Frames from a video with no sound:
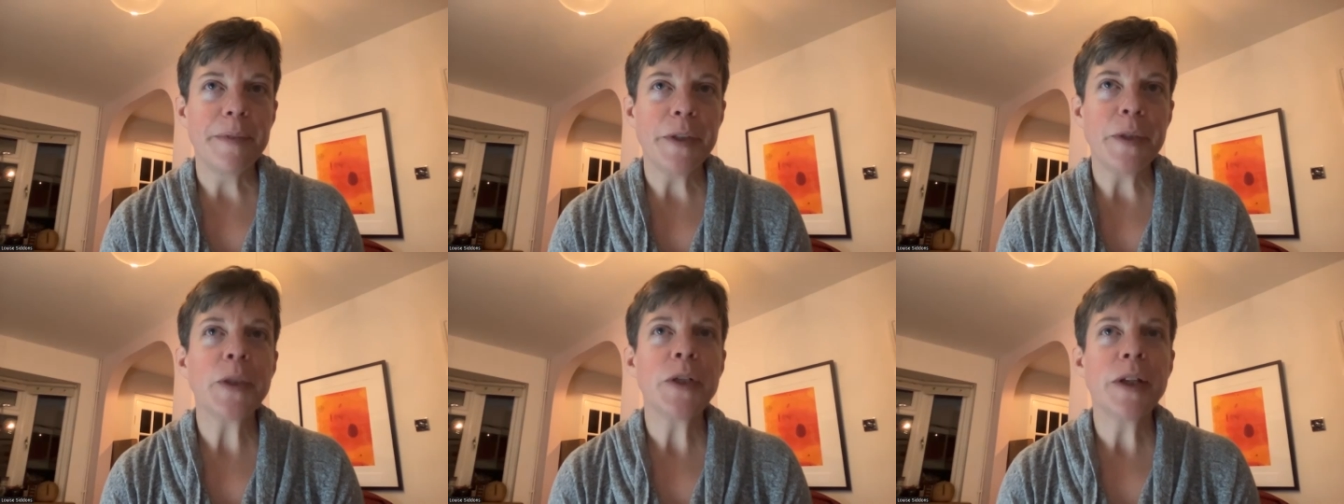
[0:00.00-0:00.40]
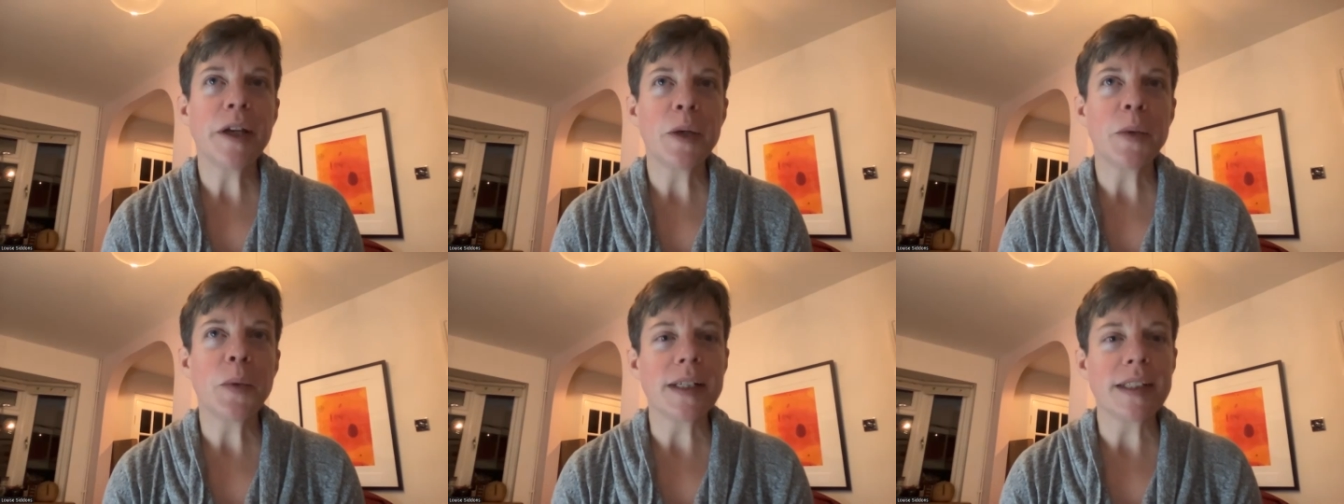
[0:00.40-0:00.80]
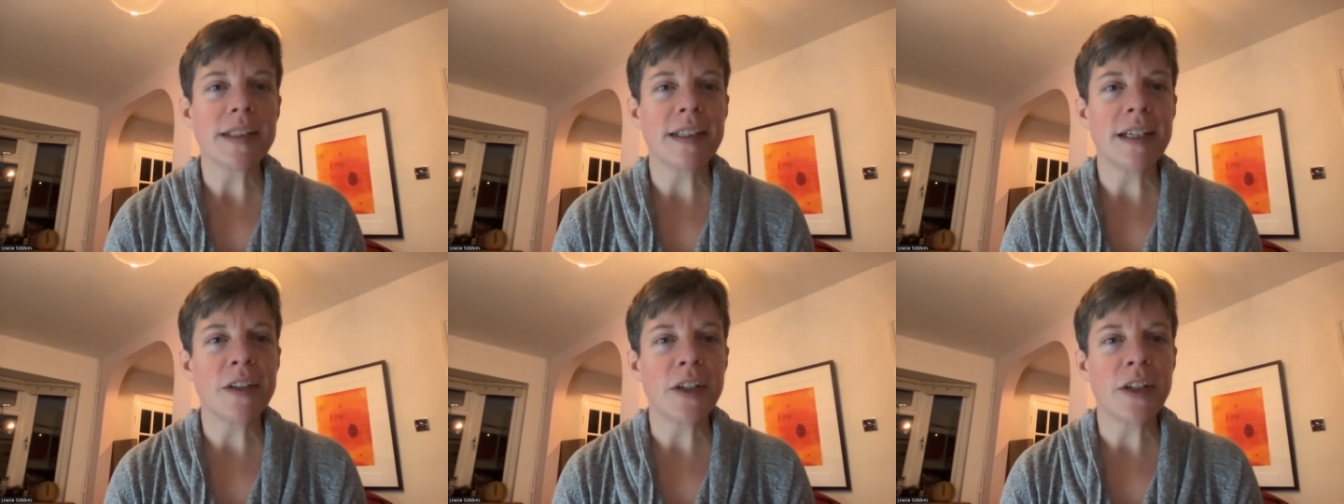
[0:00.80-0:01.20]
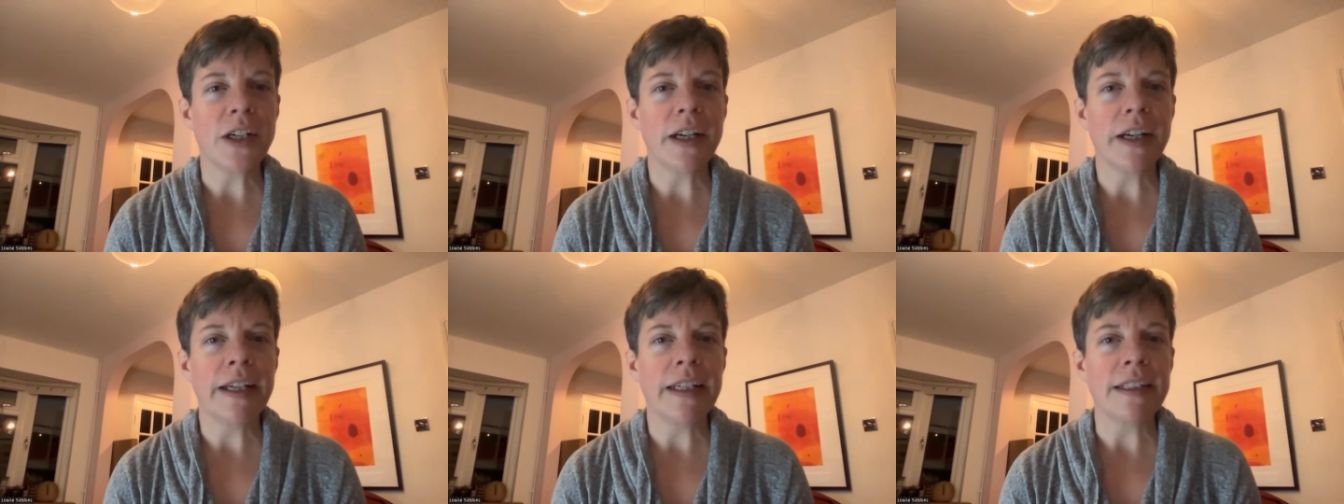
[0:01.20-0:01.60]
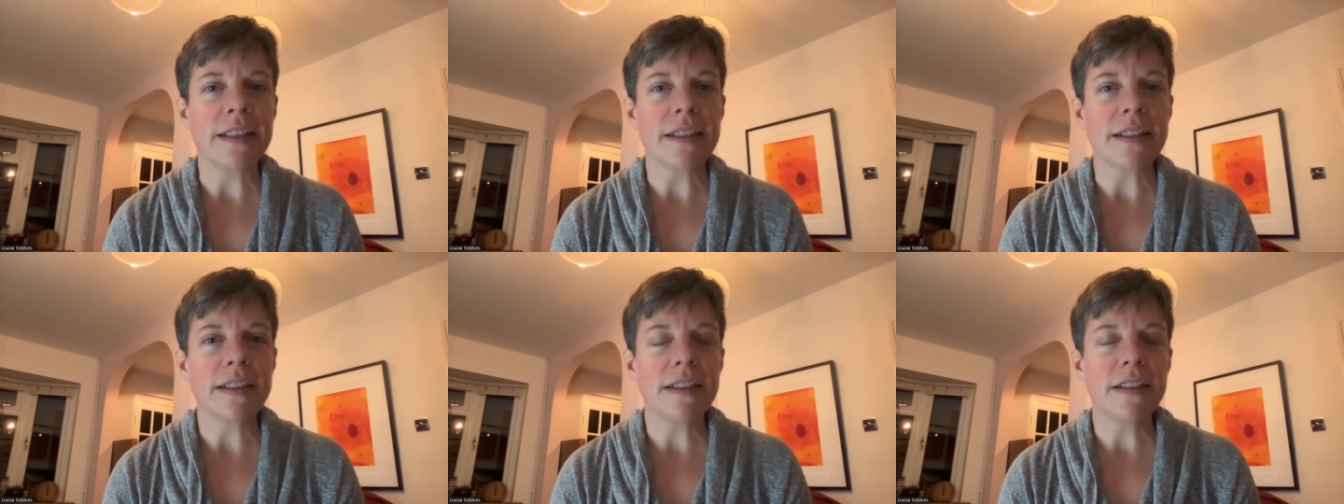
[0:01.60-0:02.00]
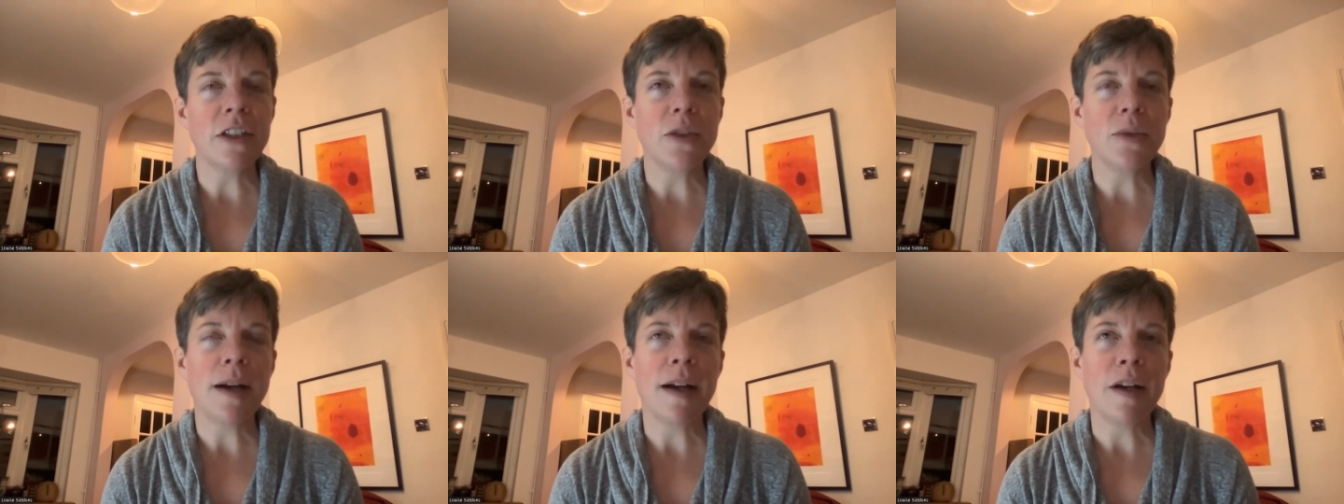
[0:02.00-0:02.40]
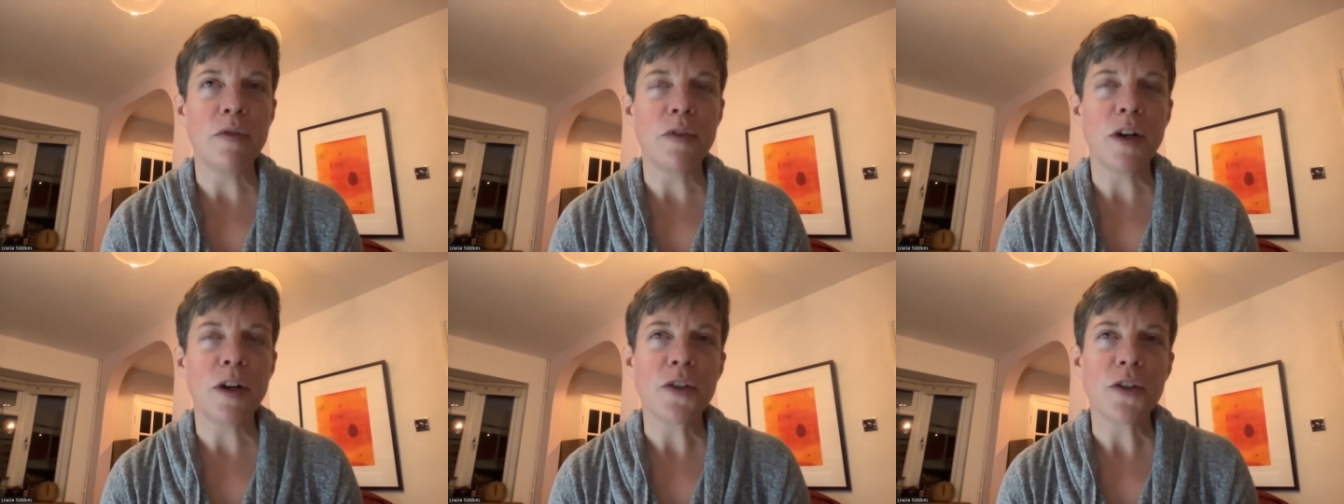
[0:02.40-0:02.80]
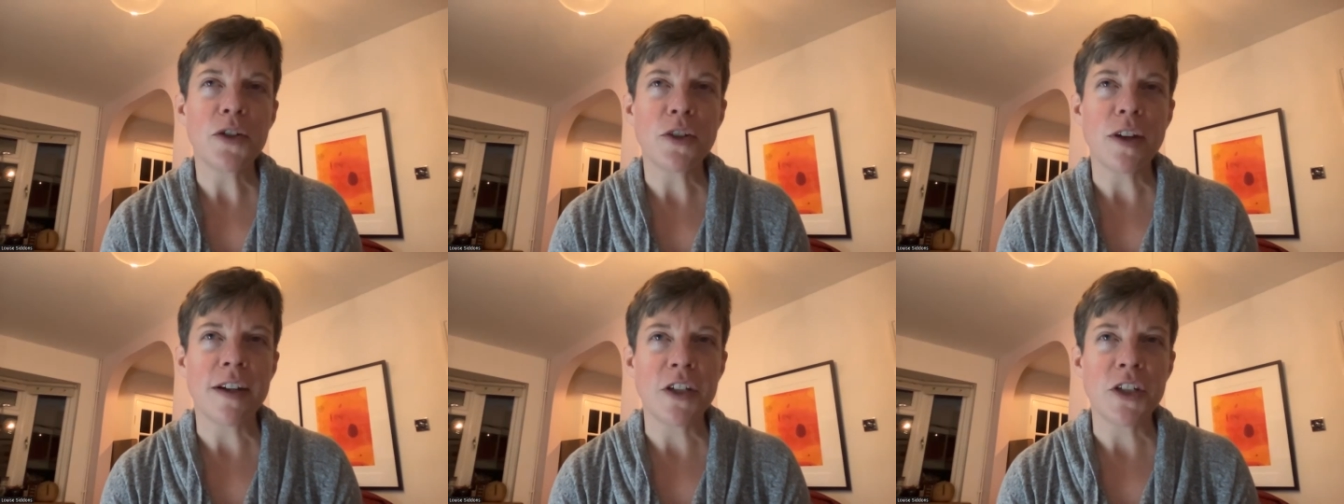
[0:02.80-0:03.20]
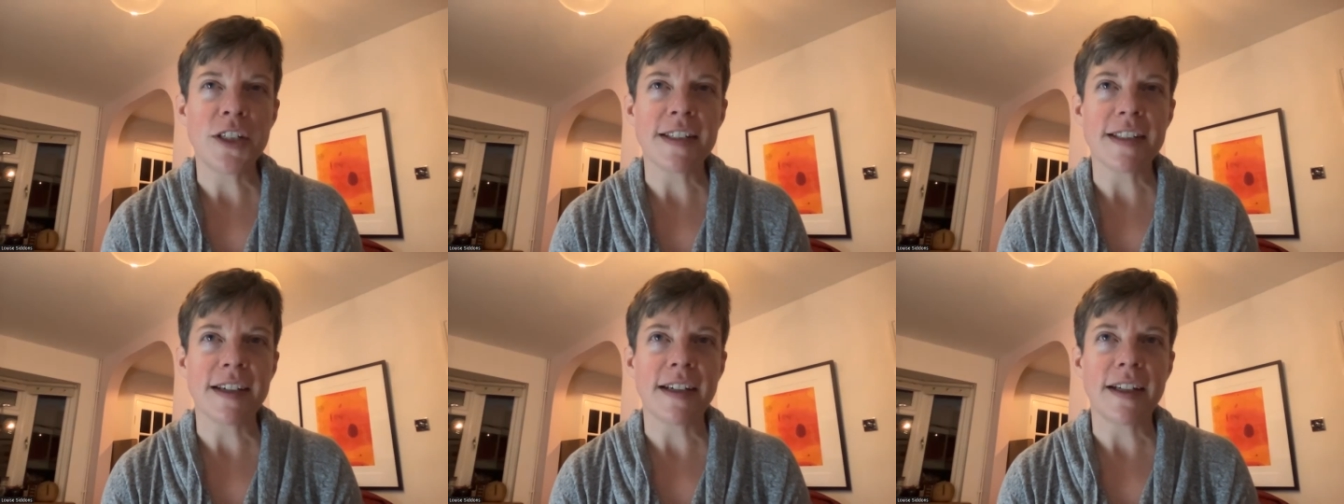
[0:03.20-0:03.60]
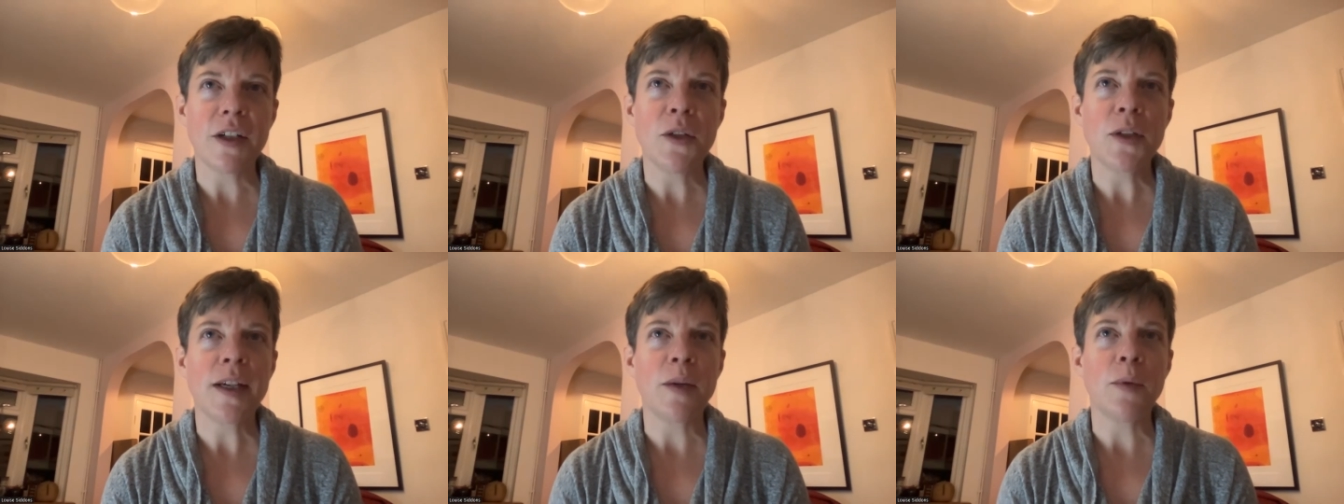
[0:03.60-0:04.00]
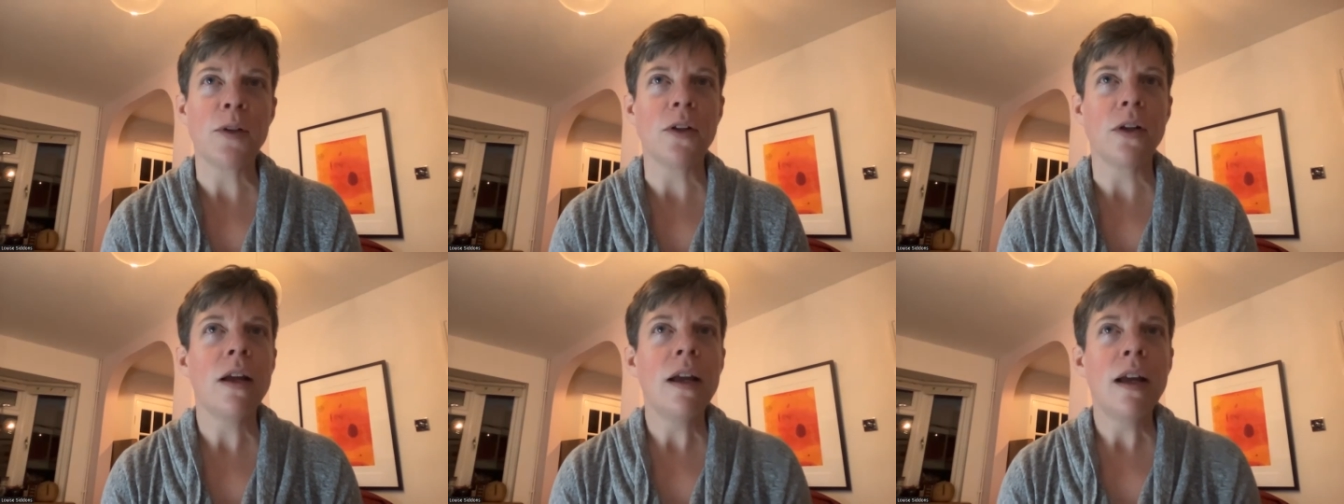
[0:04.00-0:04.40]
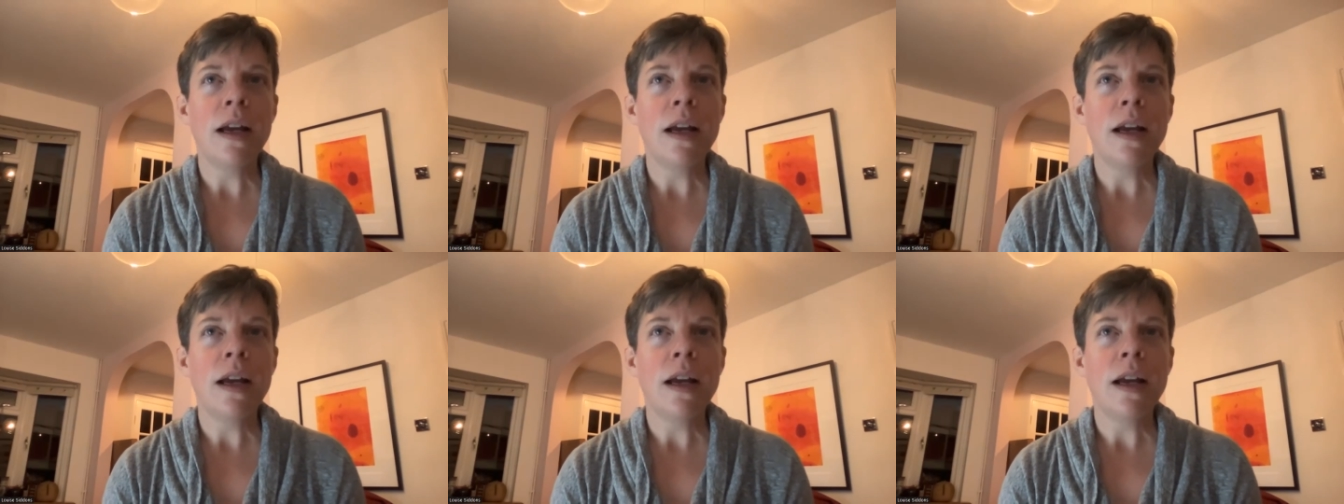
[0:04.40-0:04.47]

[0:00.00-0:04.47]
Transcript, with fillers: you learn how to work together and you have other strategies like okay well